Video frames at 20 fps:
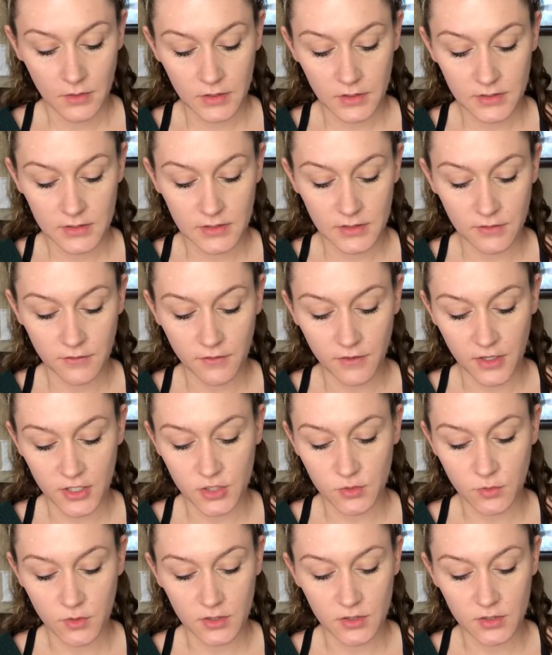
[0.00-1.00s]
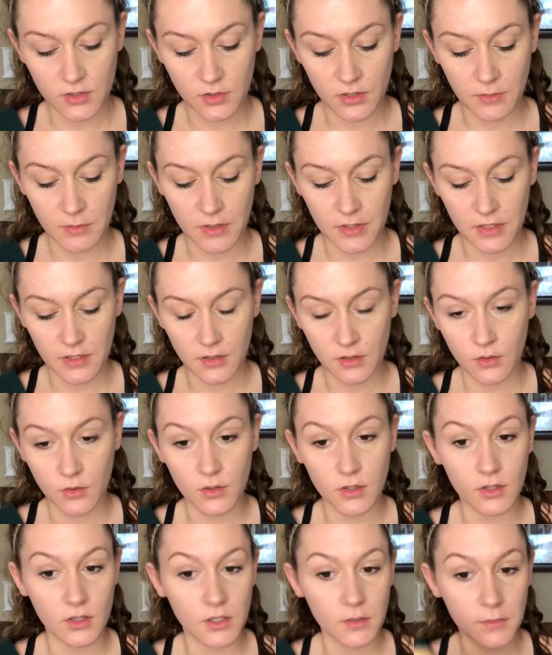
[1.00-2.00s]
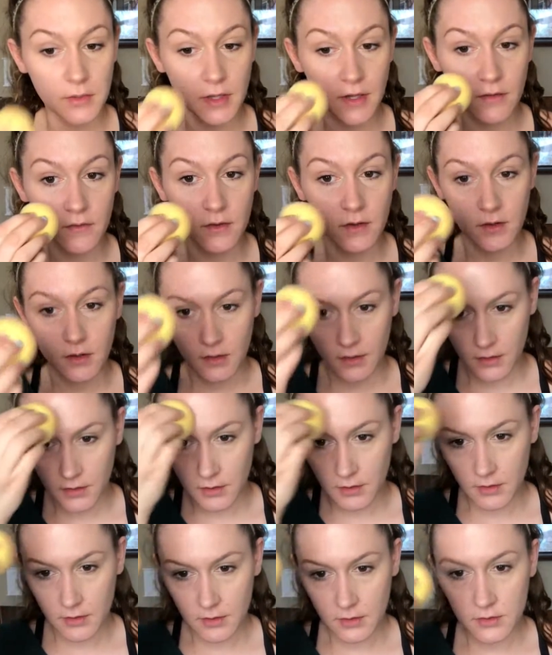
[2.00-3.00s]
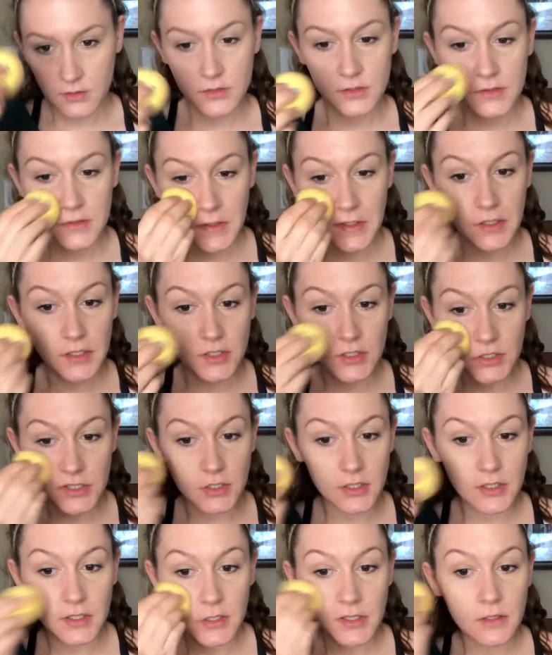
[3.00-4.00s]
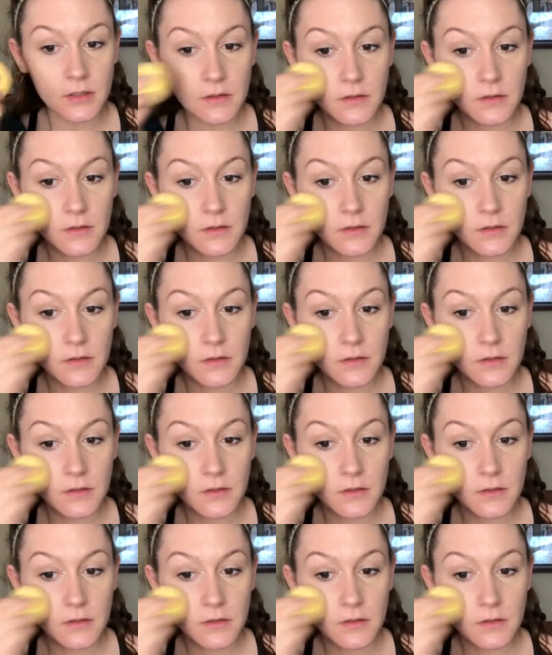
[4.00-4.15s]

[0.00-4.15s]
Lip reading: This is a fresh one, so I might need to go in a little bit heavier, just initially.